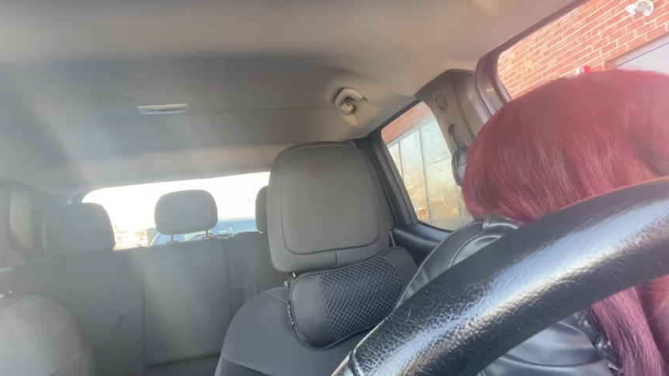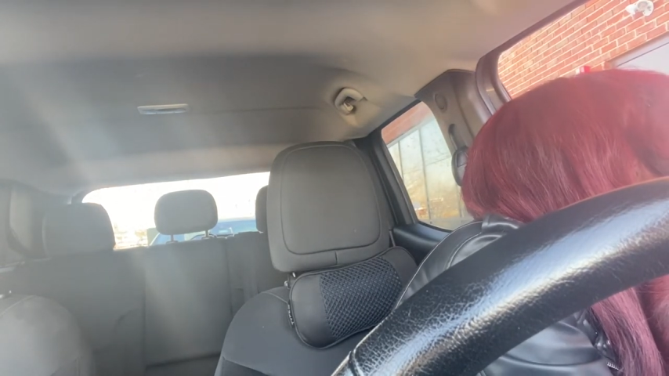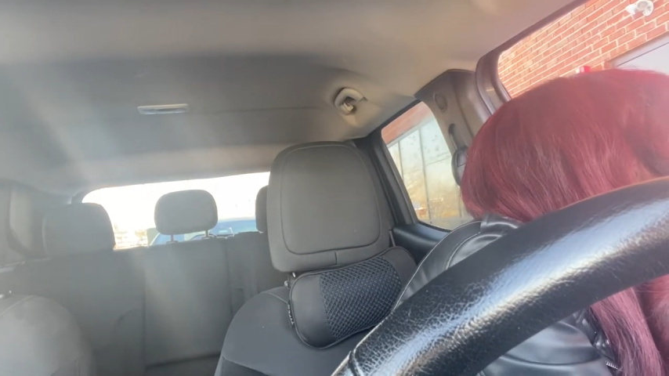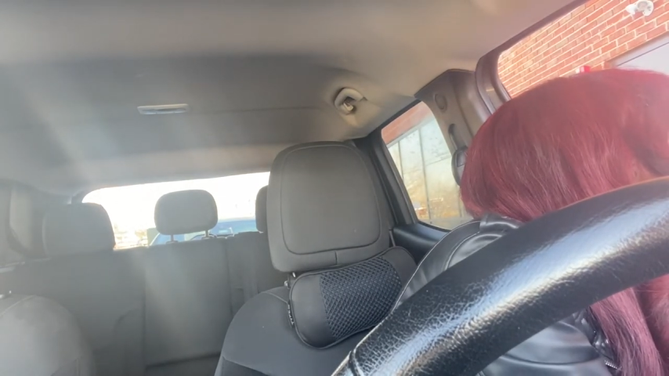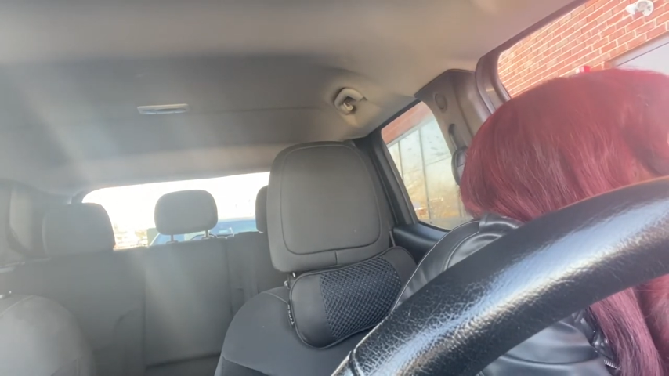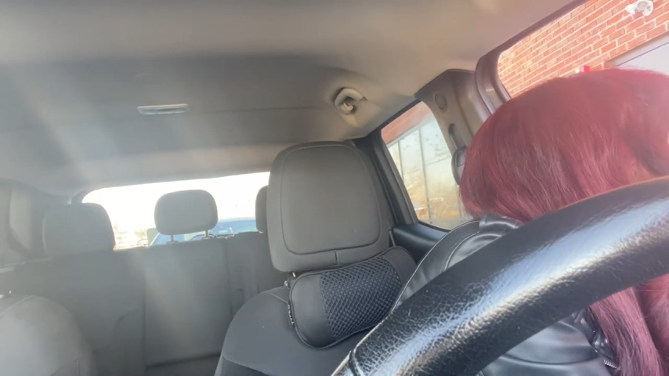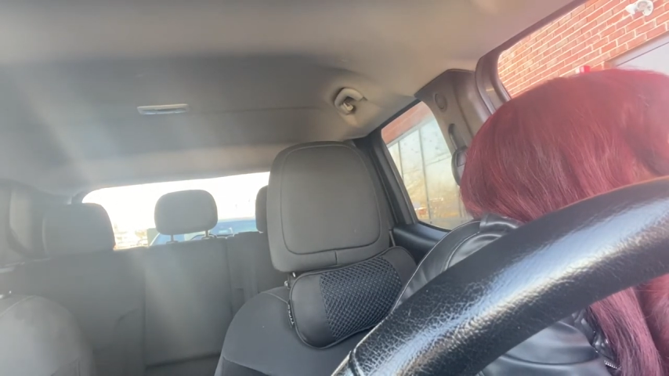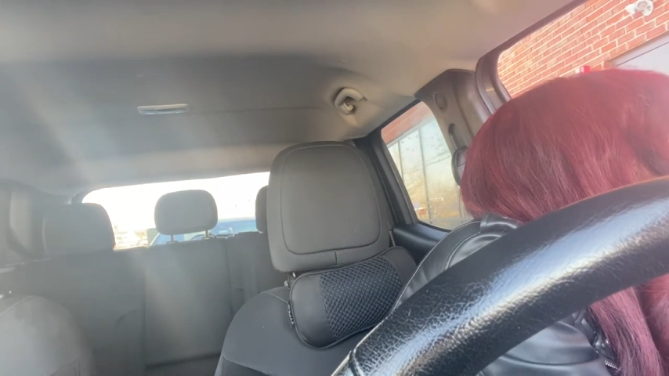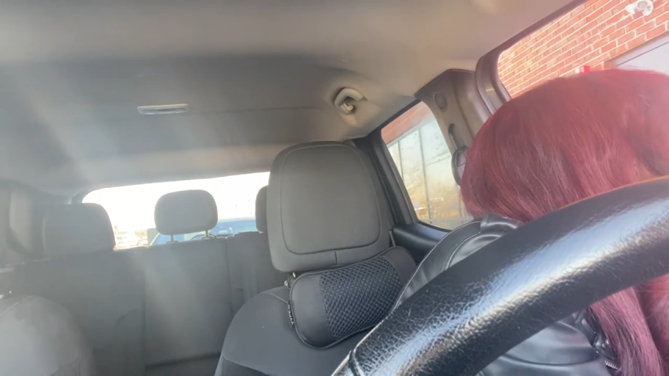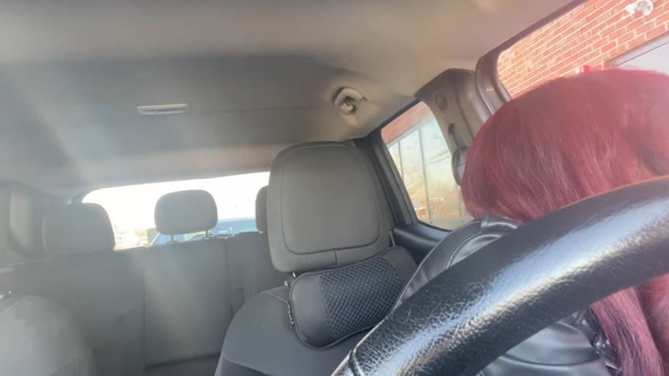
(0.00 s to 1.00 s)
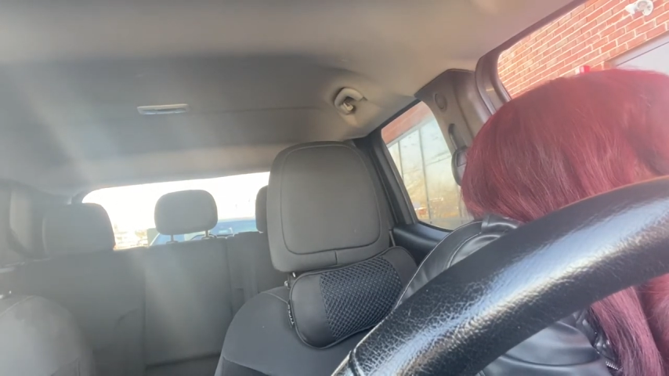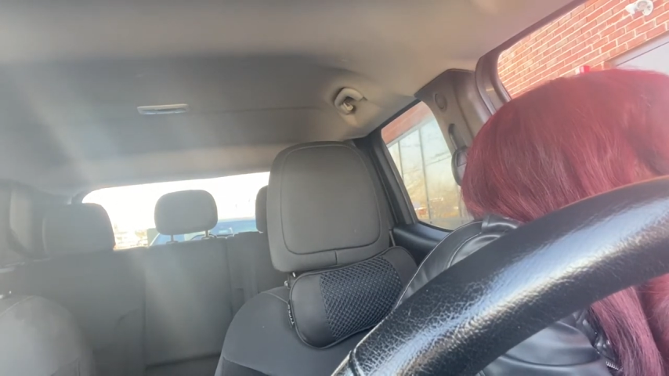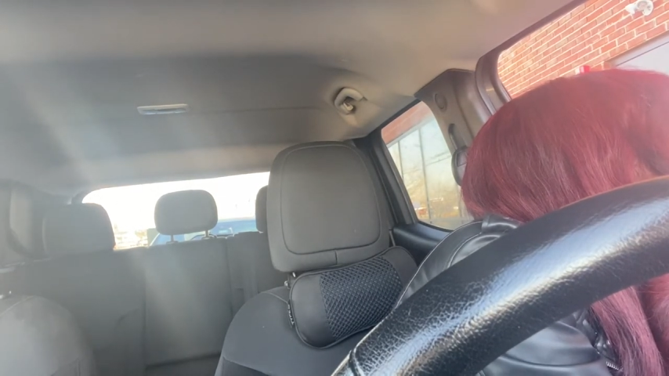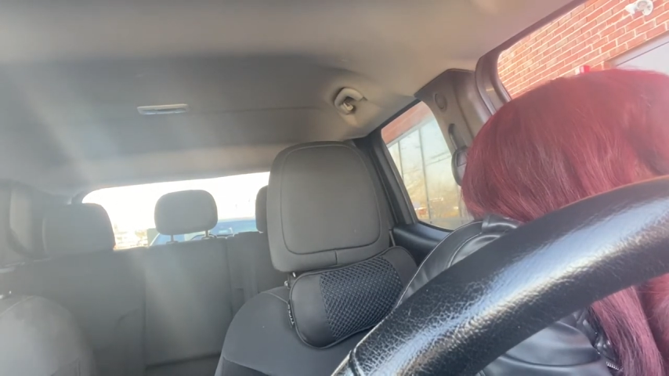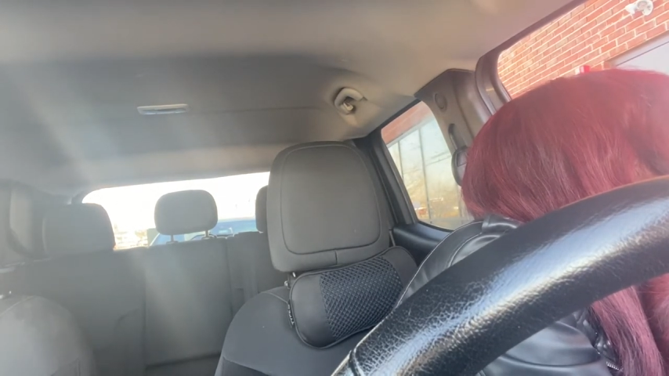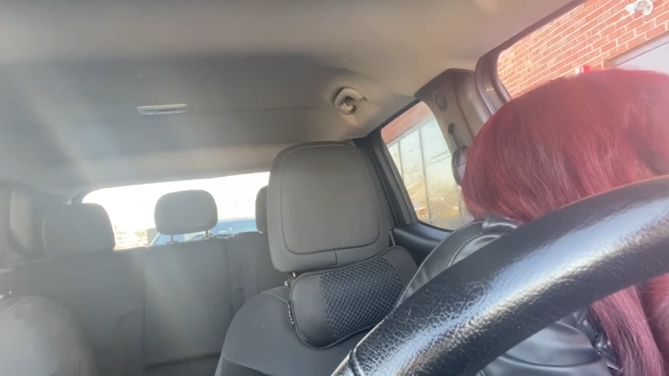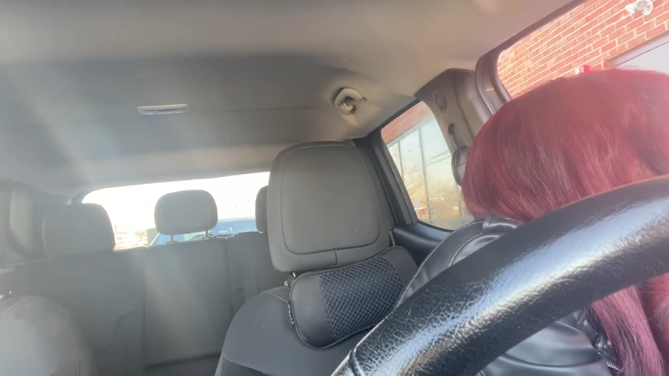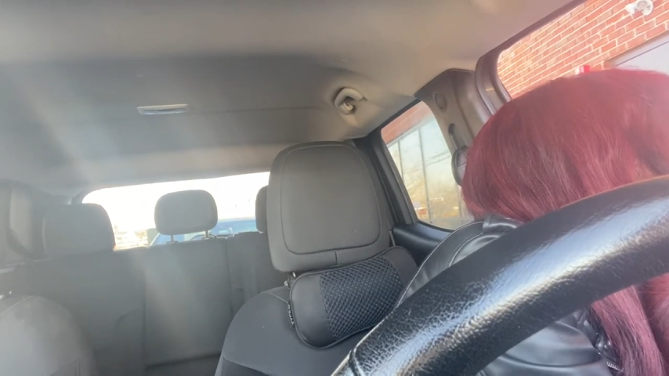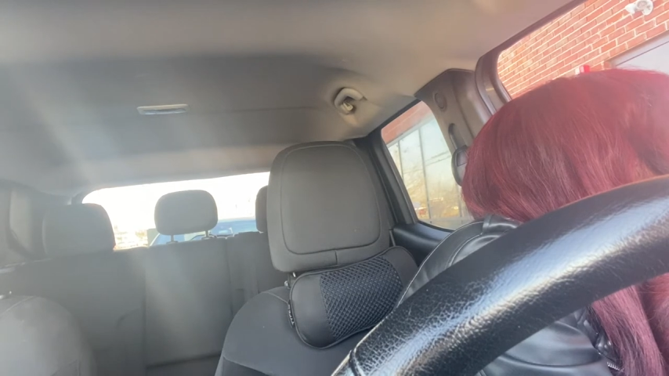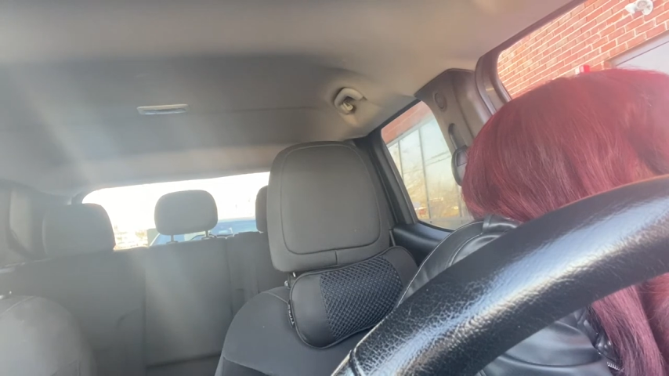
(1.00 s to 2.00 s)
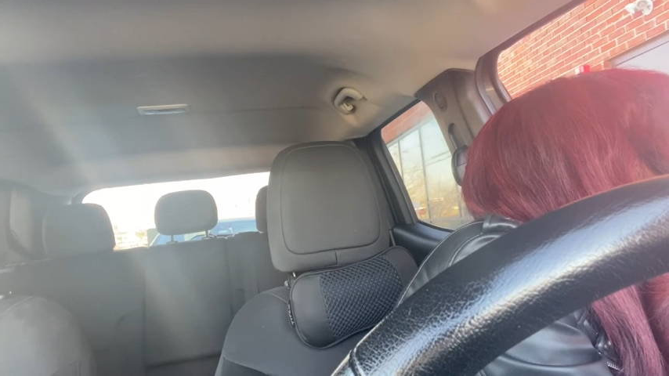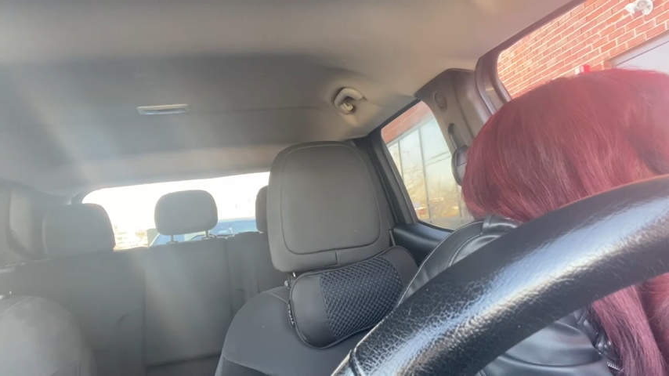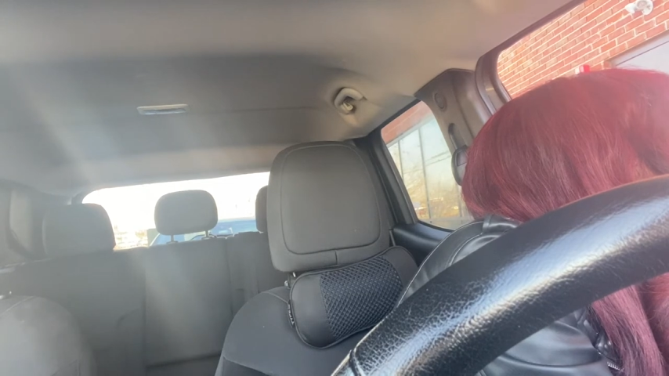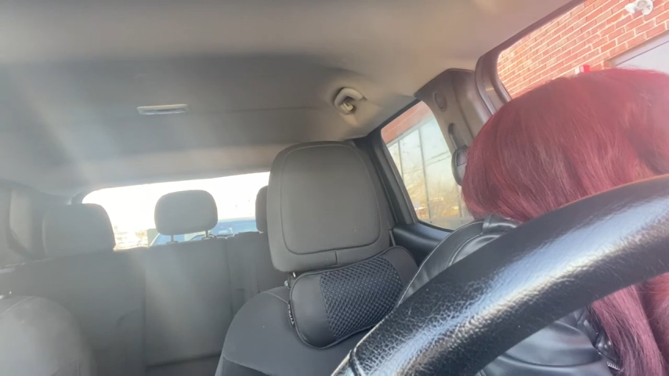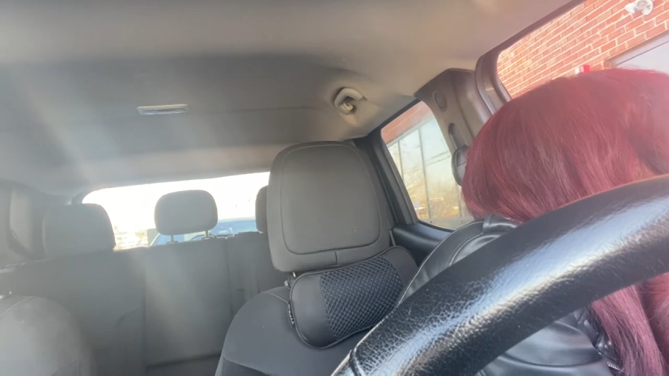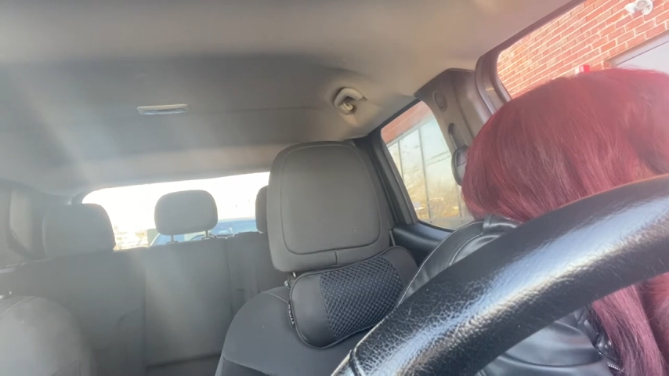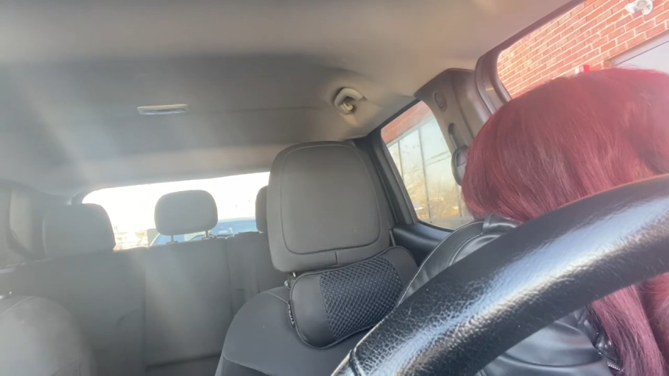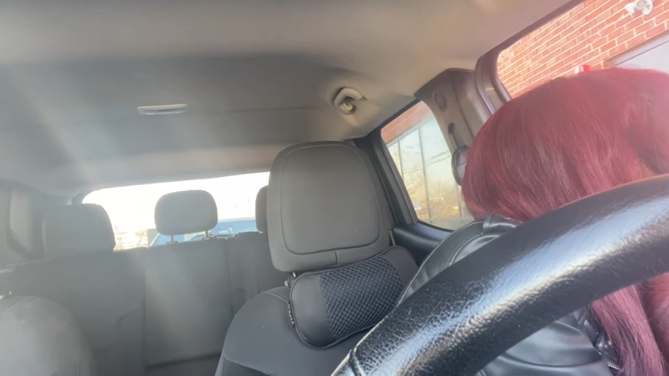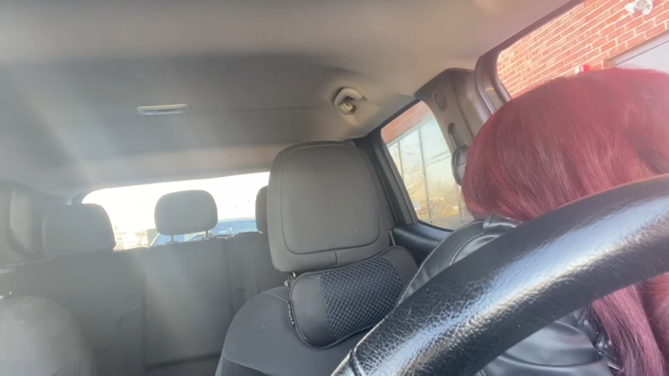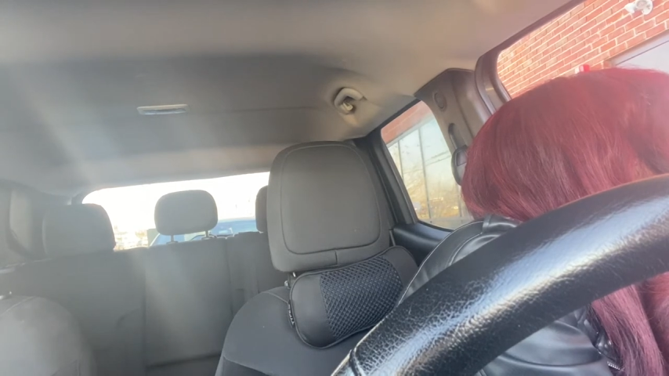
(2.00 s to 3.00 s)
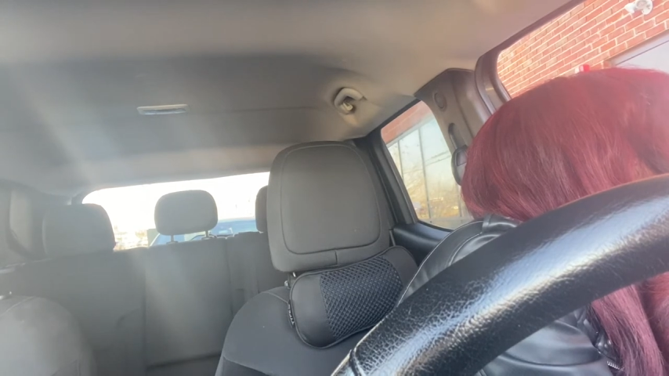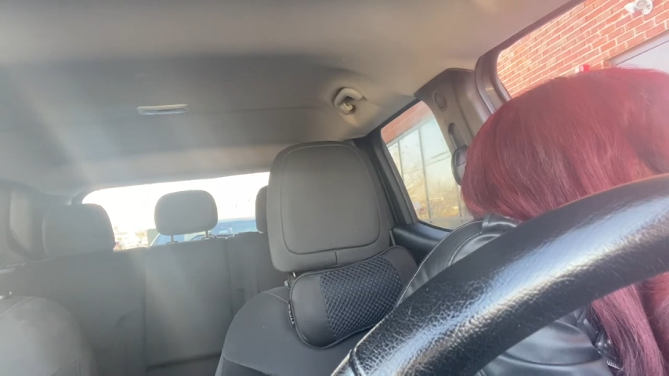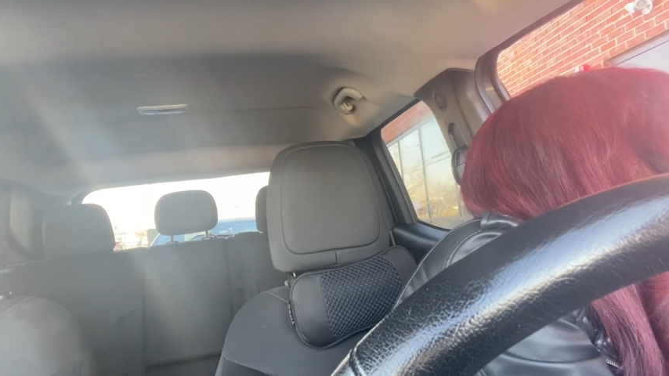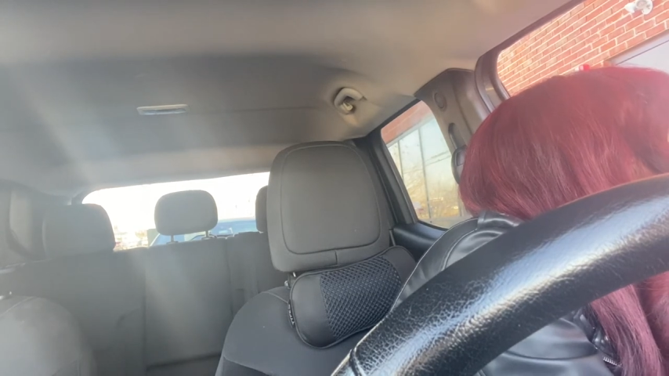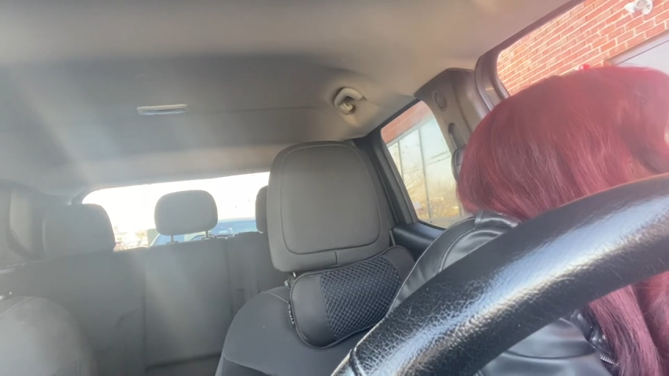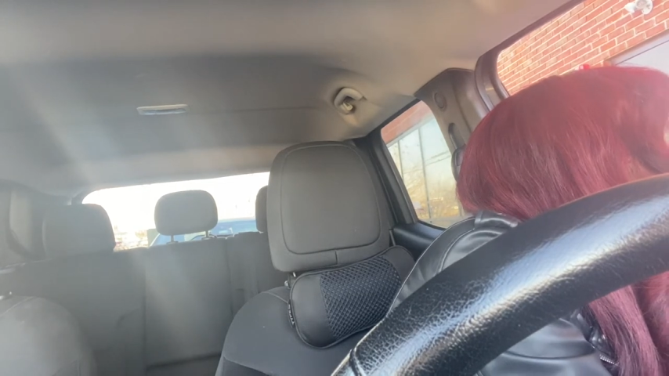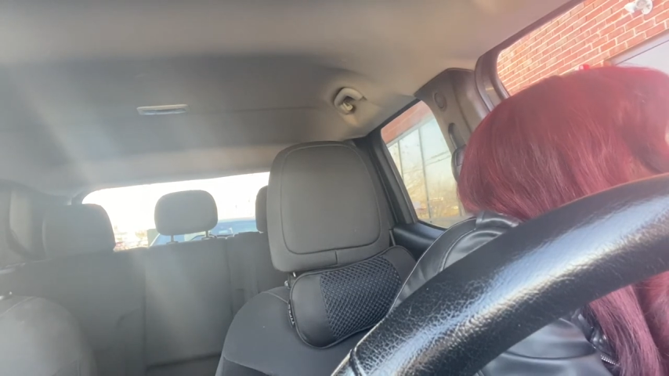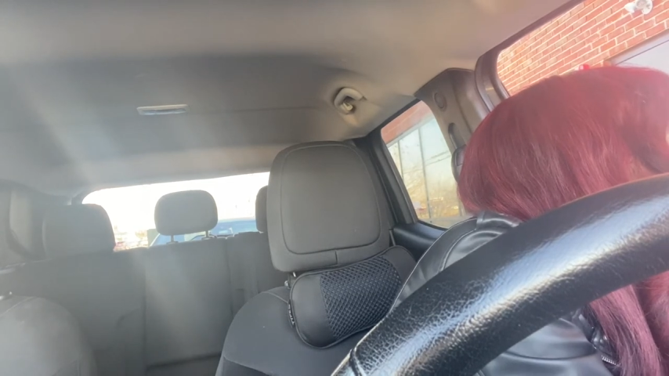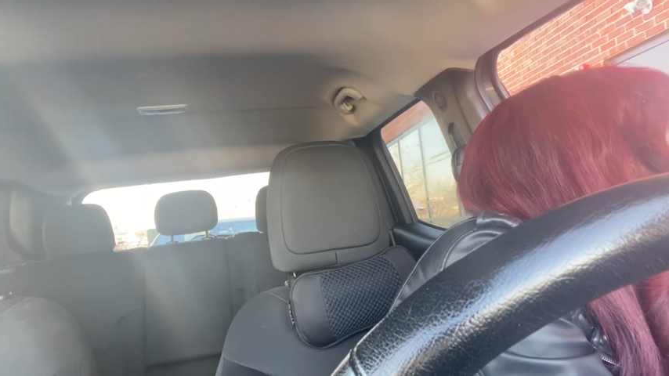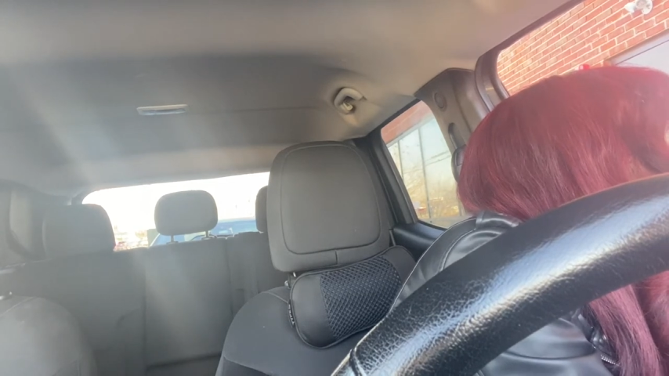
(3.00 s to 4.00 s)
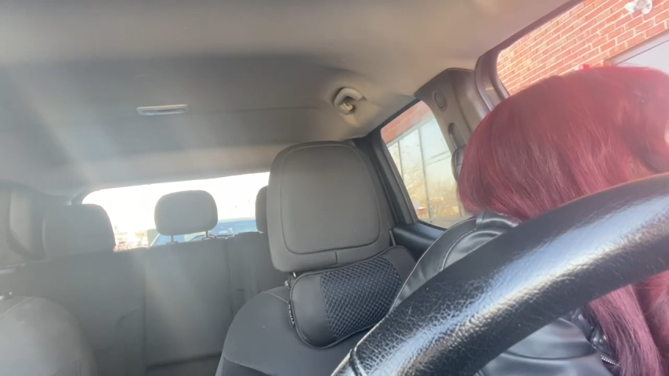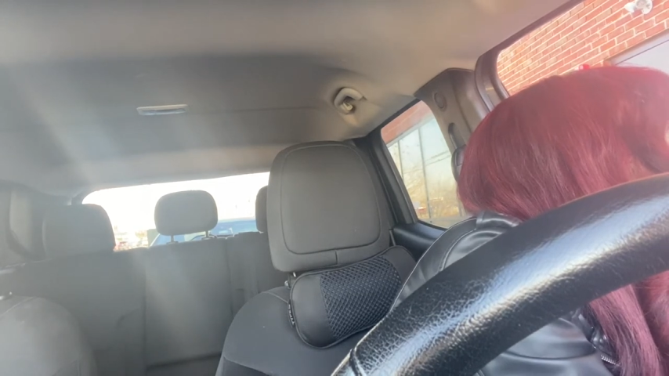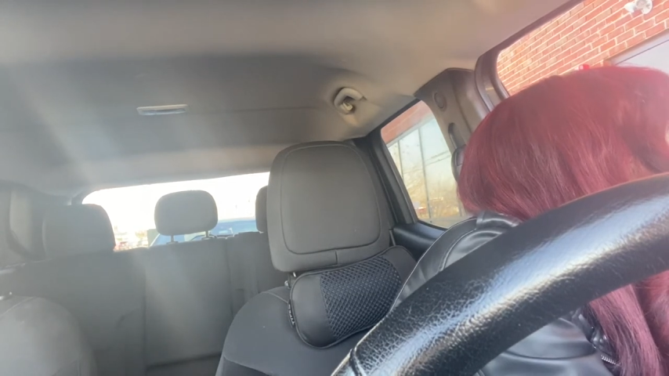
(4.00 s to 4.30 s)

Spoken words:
No face is visible, so there are no lips to read.